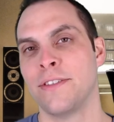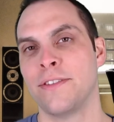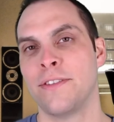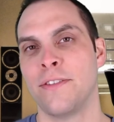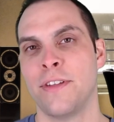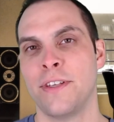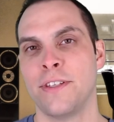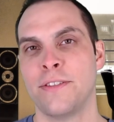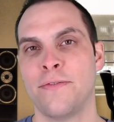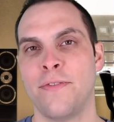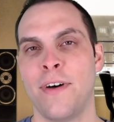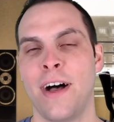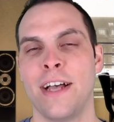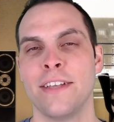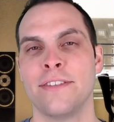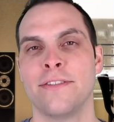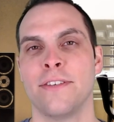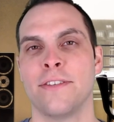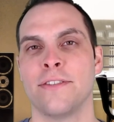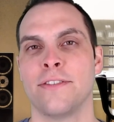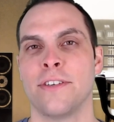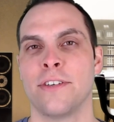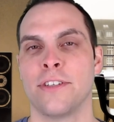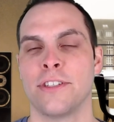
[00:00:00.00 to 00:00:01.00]
So these
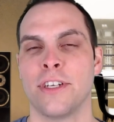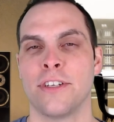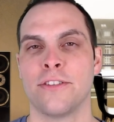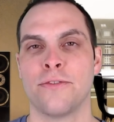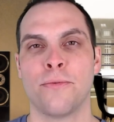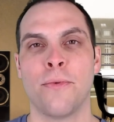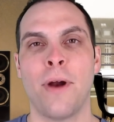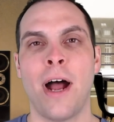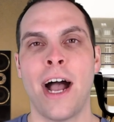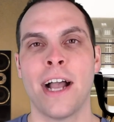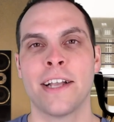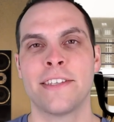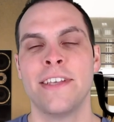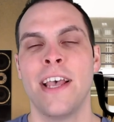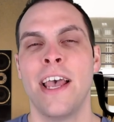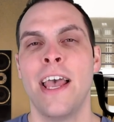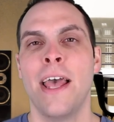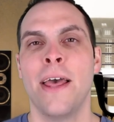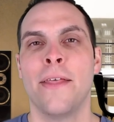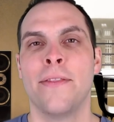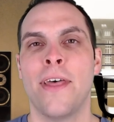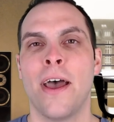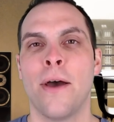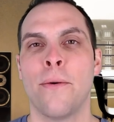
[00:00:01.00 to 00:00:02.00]
fossils are just rocks
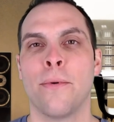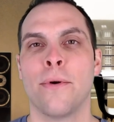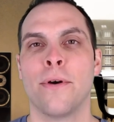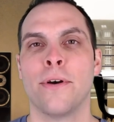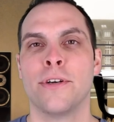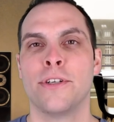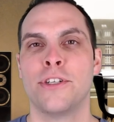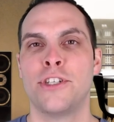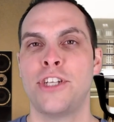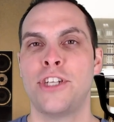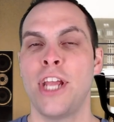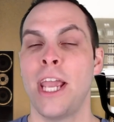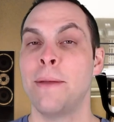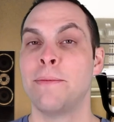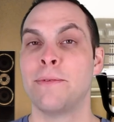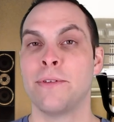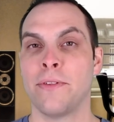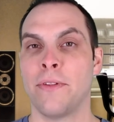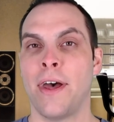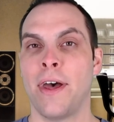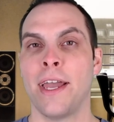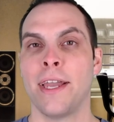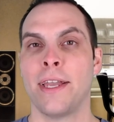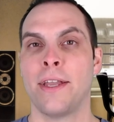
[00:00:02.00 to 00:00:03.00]
that were shaped
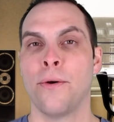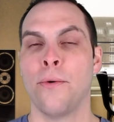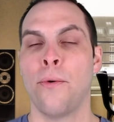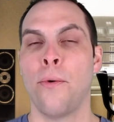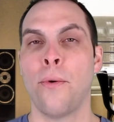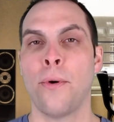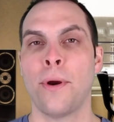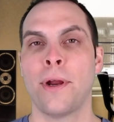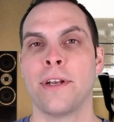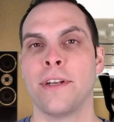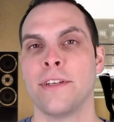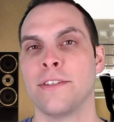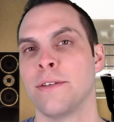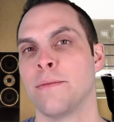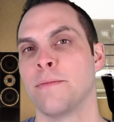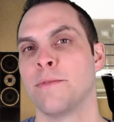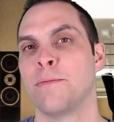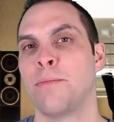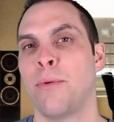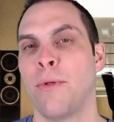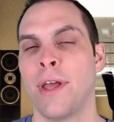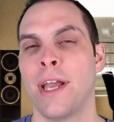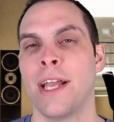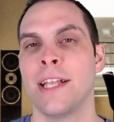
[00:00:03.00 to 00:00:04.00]
like
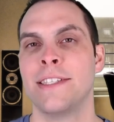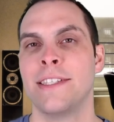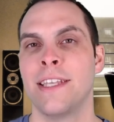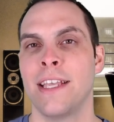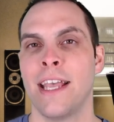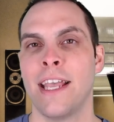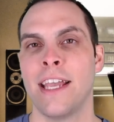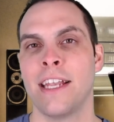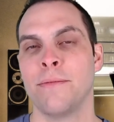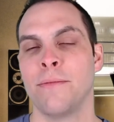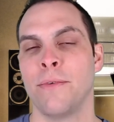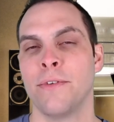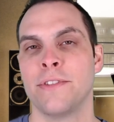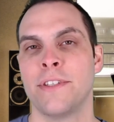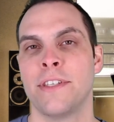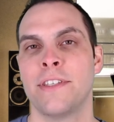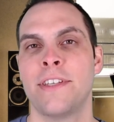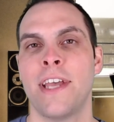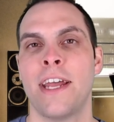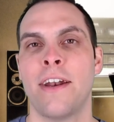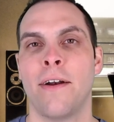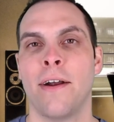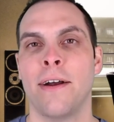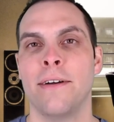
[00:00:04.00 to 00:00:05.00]
organisms, plants, animals,
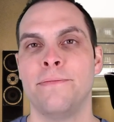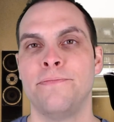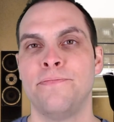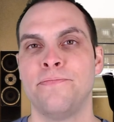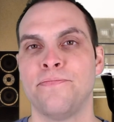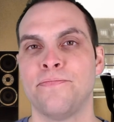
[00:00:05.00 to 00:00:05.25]
etc.